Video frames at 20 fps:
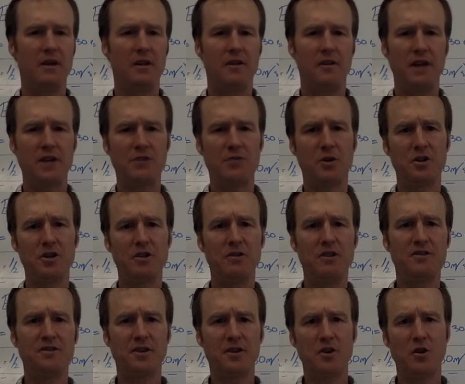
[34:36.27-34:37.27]
That's what you
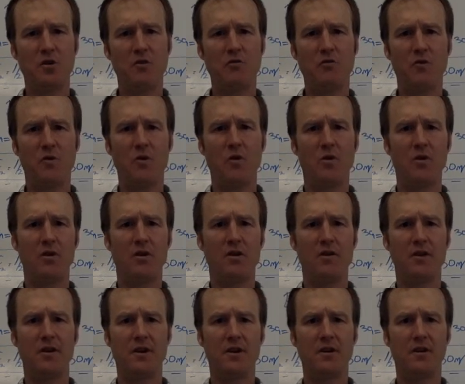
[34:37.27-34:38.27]
need to know for
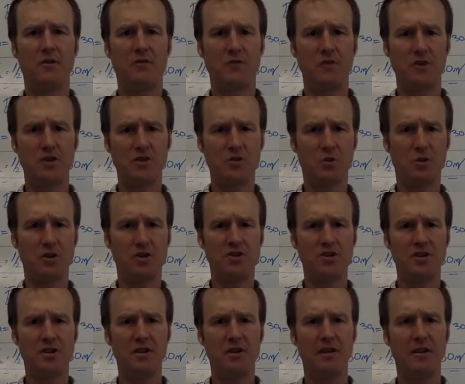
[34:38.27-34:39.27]
the first
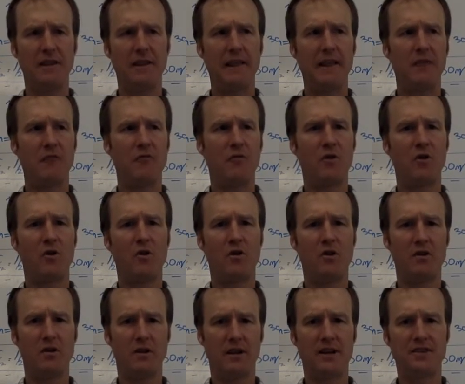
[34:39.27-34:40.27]
worksheet
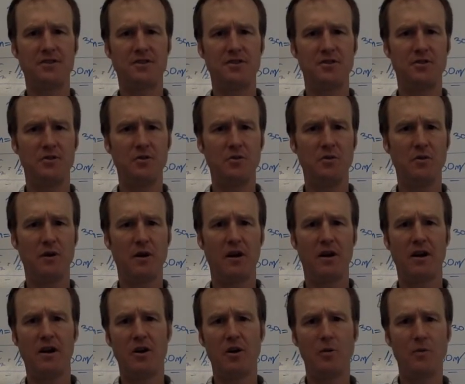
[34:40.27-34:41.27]
for lesson 2.
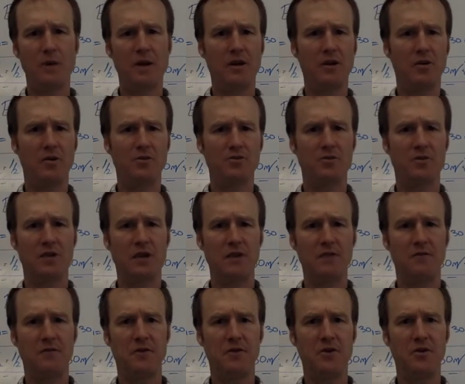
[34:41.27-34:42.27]
I hope that goes okay
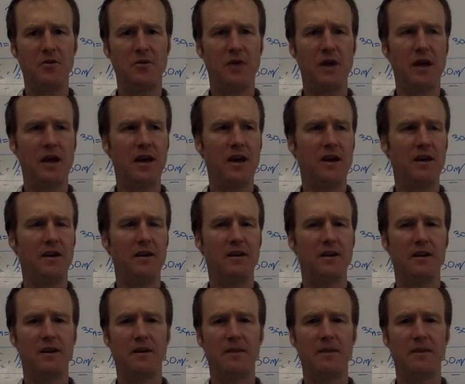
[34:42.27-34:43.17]
for you, and